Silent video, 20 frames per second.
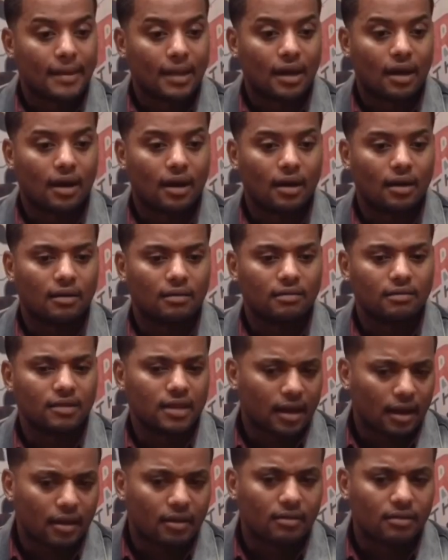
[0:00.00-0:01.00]

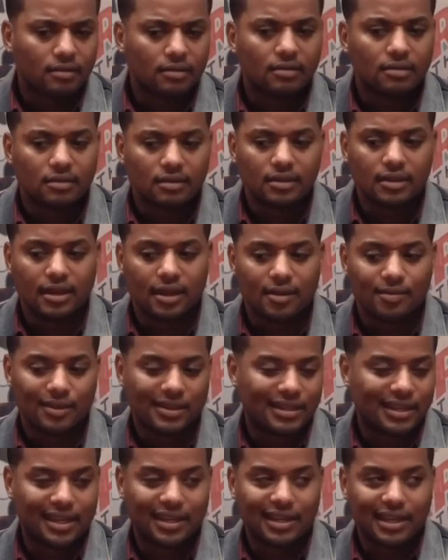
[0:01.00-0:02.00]
Yeah. Yeah. But
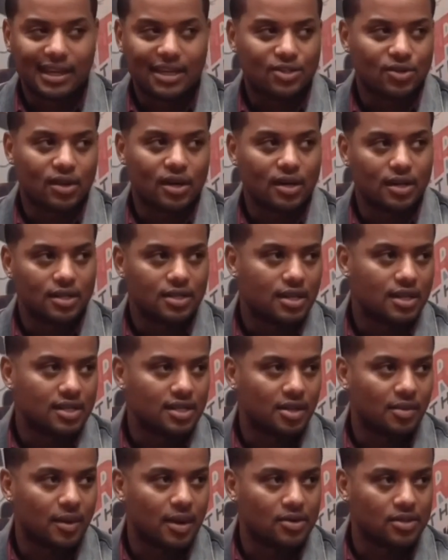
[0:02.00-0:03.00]
again, like I try not to judge
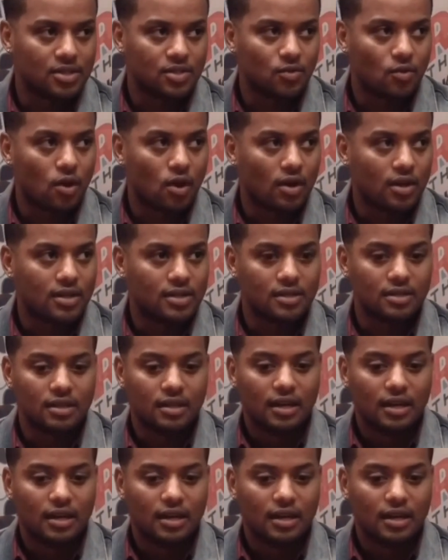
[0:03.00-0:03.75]
anybody else's walk because